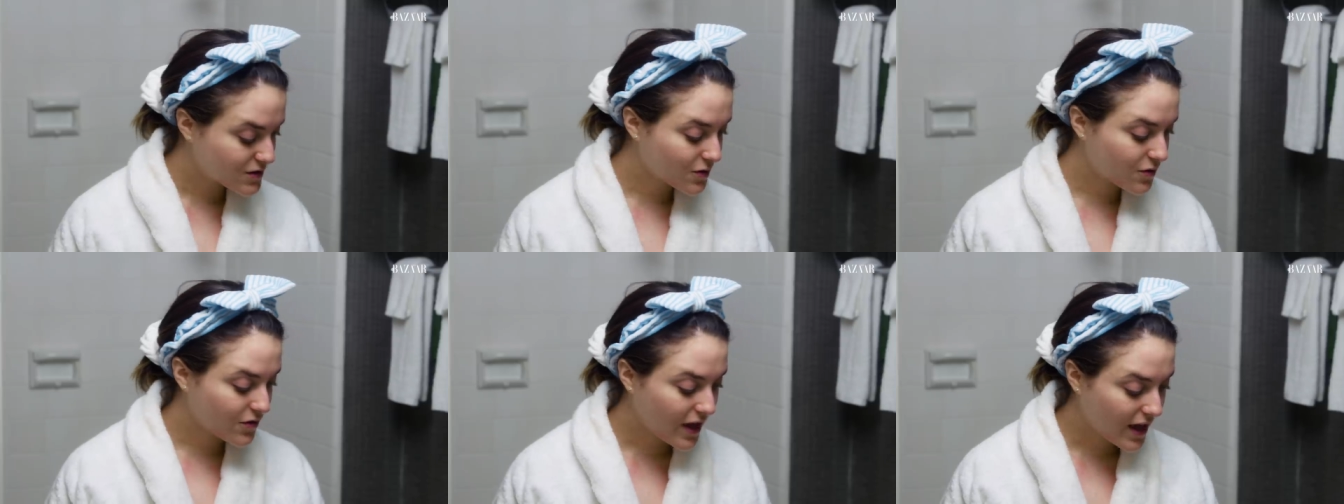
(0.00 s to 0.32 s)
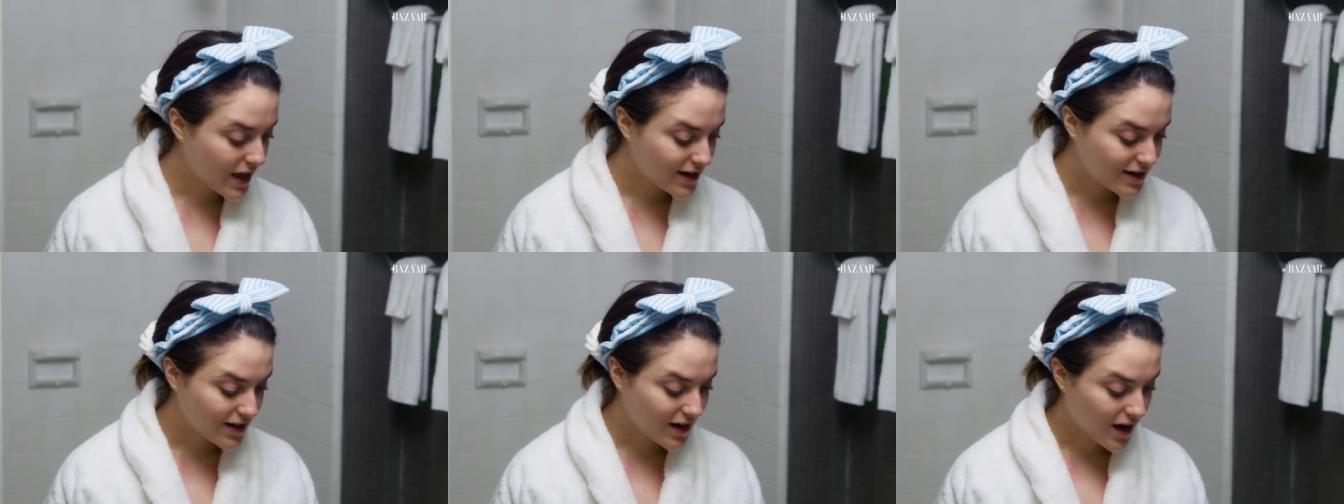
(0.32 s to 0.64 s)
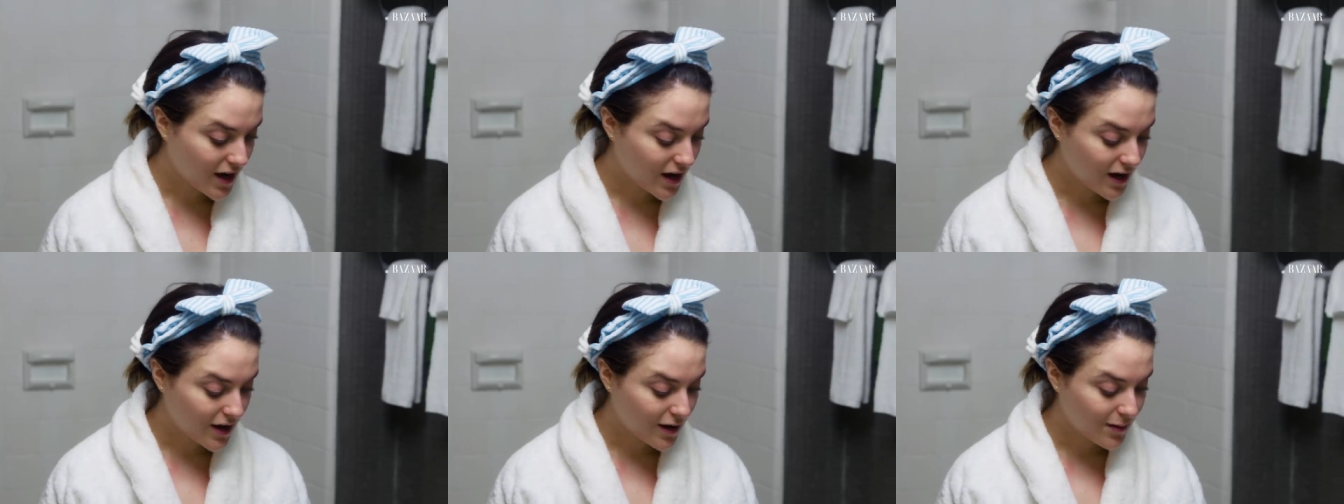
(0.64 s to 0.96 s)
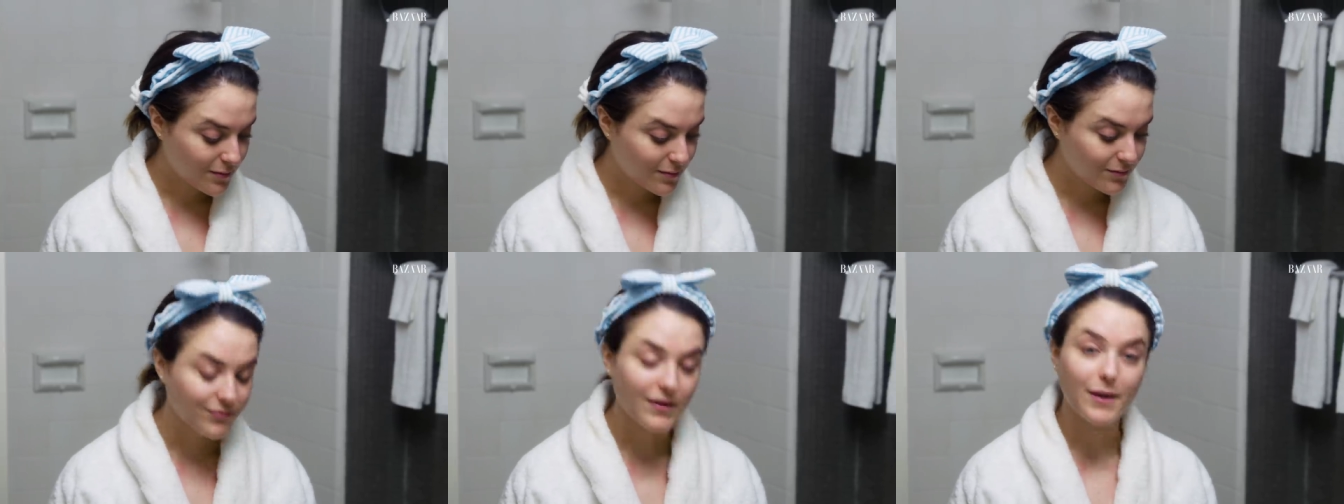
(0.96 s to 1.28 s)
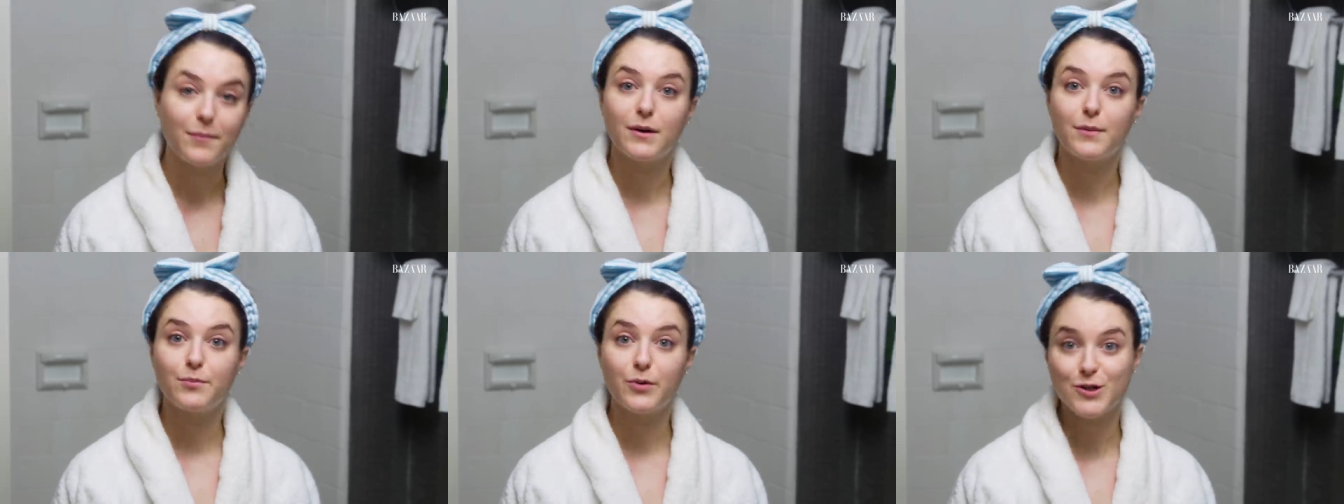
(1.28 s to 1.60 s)
So then I'm
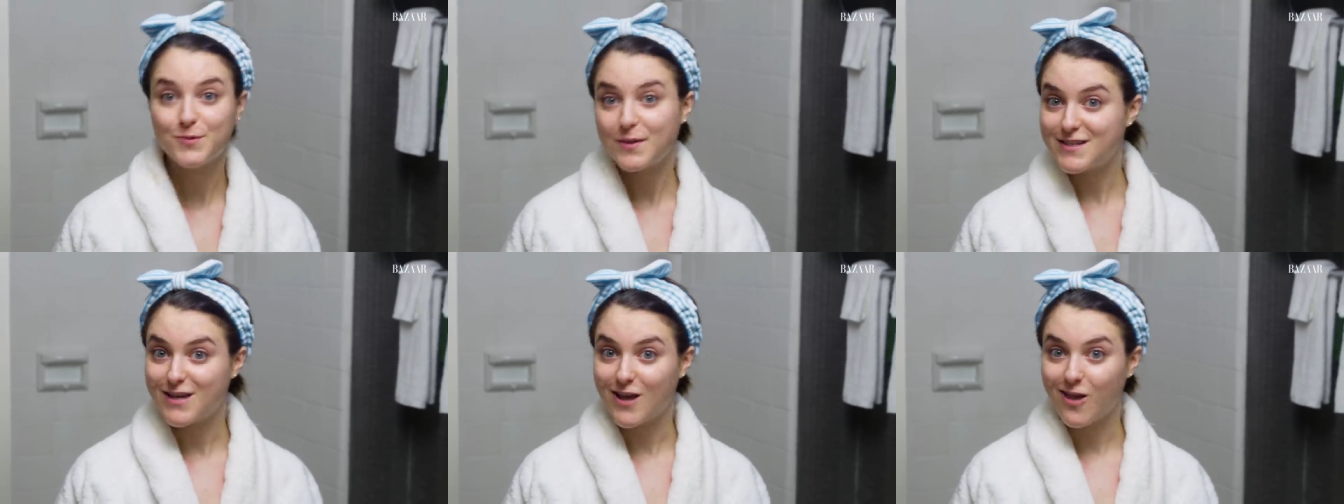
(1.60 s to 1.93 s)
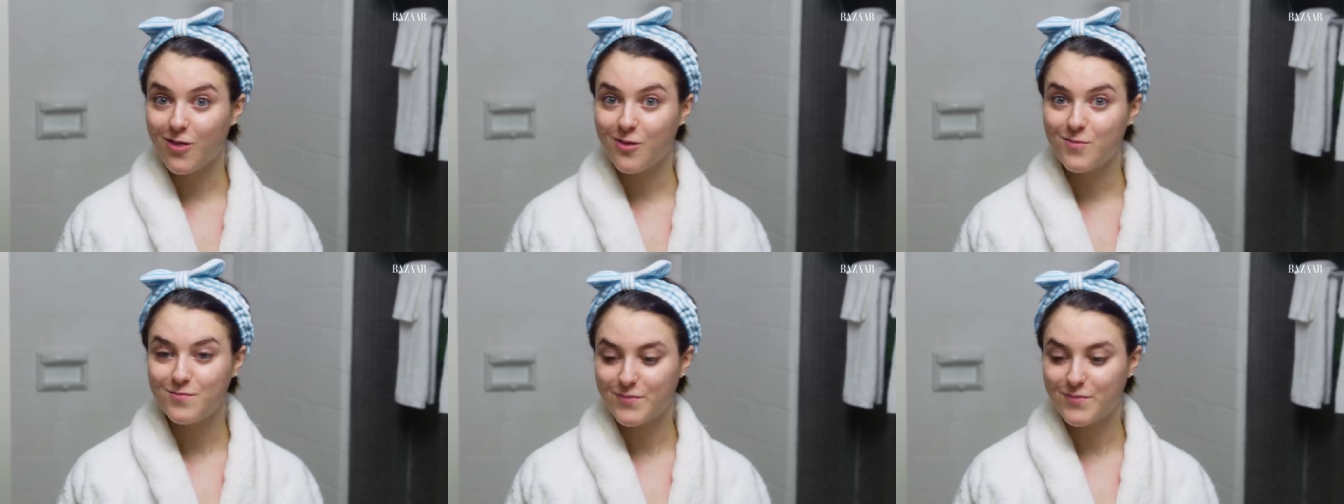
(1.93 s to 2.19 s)
gonna brush my teeth,